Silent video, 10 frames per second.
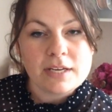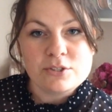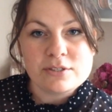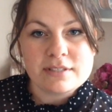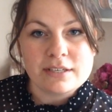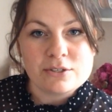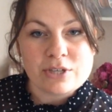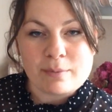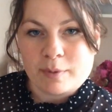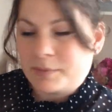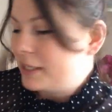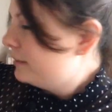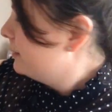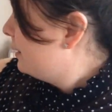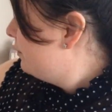just said a shop
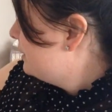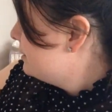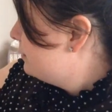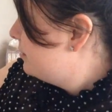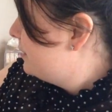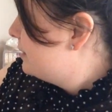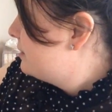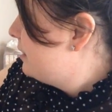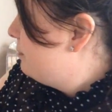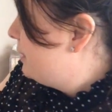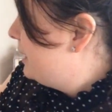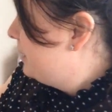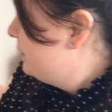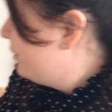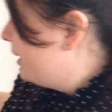update and then I went to the things that I'm
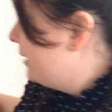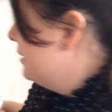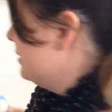buying. Okay,